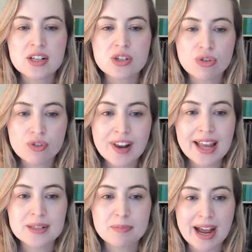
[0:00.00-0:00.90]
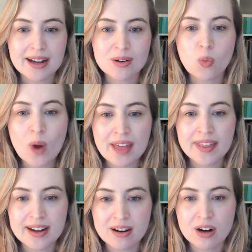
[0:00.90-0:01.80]
to reflect back where
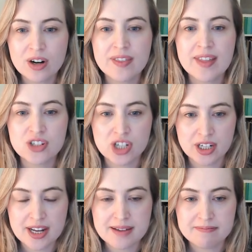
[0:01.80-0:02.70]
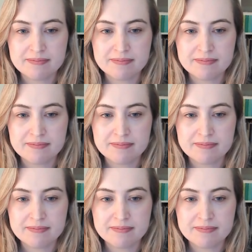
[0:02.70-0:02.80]
they are in their journey.